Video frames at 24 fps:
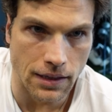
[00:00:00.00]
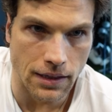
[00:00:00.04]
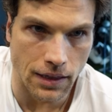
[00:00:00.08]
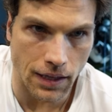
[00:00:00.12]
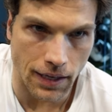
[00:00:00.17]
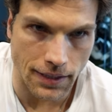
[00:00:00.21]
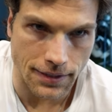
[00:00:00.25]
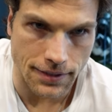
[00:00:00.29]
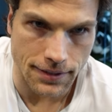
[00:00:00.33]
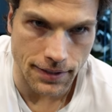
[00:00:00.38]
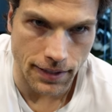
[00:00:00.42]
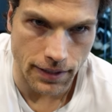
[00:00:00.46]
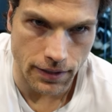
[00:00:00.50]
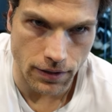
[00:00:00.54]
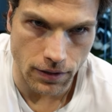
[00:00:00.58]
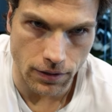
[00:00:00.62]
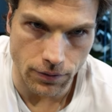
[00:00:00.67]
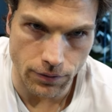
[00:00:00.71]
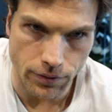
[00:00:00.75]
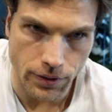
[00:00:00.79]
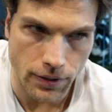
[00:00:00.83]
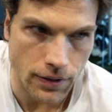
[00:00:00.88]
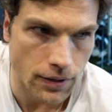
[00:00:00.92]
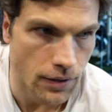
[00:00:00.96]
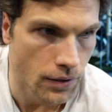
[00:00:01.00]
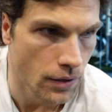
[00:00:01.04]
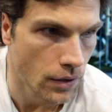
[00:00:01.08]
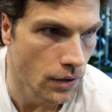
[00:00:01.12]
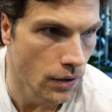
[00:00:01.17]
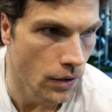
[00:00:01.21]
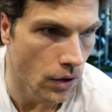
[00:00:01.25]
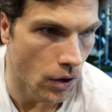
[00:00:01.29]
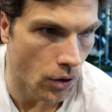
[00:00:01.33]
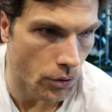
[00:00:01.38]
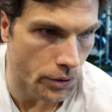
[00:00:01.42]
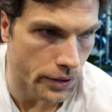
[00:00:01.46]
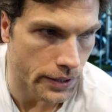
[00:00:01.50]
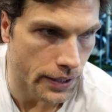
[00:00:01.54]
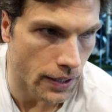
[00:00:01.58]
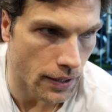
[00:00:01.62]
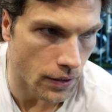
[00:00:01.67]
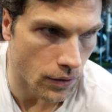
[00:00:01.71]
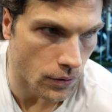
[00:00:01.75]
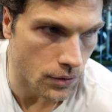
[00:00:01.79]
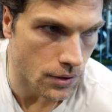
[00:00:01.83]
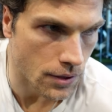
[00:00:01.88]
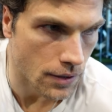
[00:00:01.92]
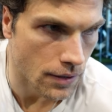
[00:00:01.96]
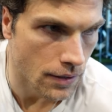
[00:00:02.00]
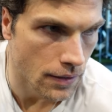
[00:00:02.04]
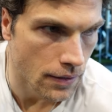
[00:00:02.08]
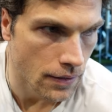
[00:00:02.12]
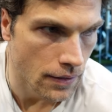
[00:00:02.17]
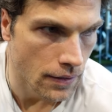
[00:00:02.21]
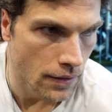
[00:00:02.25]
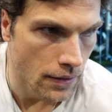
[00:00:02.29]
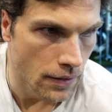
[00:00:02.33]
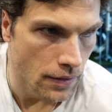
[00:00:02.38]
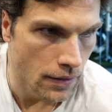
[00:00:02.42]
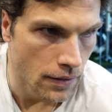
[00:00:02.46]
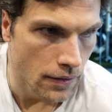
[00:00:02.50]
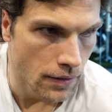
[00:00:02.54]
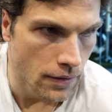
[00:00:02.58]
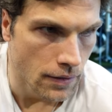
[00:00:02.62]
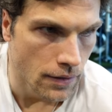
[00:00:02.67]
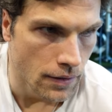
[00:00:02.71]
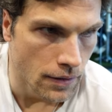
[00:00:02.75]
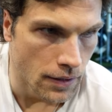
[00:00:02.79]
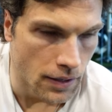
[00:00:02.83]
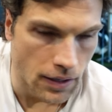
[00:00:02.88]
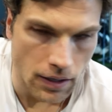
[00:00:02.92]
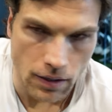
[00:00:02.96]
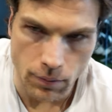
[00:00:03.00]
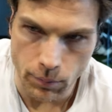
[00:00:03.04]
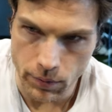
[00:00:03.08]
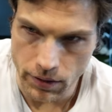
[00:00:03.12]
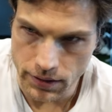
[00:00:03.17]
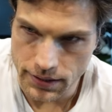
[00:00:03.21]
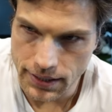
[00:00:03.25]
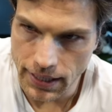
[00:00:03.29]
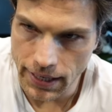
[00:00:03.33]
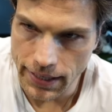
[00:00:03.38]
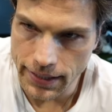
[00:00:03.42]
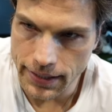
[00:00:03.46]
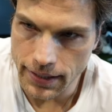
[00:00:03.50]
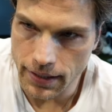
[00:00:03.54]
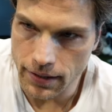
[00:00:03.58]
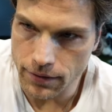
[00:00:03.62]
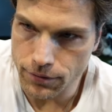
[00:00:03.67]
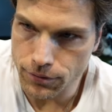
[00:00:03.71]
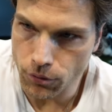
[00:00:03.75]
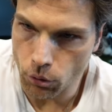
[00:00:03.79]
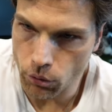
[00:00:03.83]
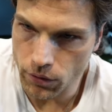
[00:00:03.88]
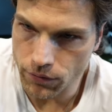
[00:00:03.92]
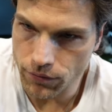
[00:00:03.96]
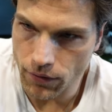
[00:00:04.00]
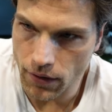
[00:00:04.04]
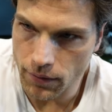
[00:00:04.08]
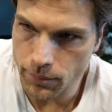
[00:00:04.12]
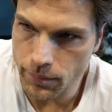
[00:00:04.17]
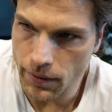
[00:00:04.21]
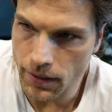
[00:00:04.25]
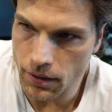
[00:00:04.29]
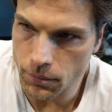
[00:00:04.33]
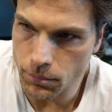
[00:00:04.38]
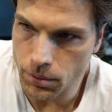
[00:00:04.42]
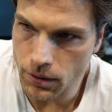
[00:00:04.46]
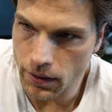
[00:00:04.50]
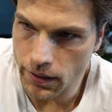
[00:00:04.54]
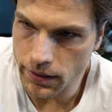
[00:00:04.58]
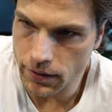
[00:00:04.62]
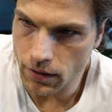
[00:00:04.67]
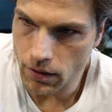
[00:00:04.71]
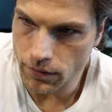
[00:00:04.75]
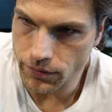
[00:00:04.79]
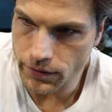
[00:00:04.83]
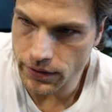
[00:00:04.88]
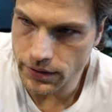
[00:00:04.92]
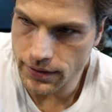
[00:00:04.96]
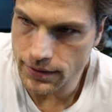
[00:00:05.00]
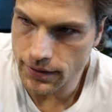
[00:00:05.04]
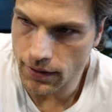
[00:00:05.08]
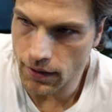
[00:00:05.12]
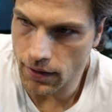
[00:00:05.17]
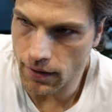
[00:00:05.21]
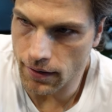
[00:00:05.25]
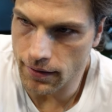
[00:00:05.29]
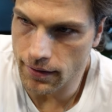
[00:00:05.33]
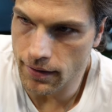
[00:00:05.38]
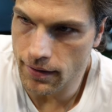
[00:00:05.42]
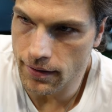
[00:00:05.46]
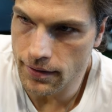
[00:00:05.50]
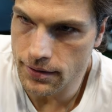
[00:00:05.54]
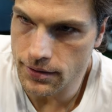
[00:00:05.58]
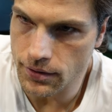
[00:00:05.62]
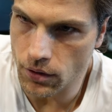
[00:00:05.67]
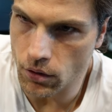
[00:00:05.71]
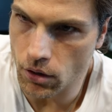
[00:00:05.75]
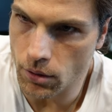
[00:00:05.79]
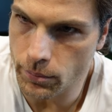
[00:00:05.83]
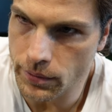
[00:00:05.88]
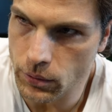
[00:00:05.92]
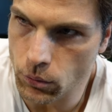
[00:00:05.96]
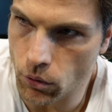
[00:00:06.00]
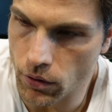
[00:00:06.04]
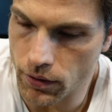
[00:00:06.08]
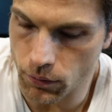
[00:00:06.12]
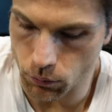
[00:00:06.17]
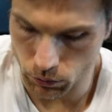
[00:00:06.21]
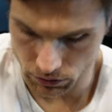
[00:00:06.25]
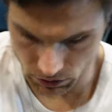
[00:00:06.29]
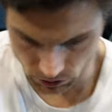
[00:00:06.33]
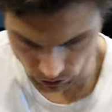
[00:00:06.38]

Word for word: Last set of RDLs. I'm gonna take a 45-pound plate off each side, so I'll be working with